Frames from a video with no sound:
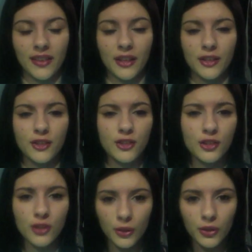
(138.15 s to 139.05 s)
I think it's
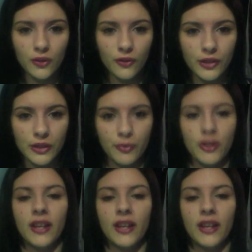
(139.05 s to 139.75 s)
so cute for spring.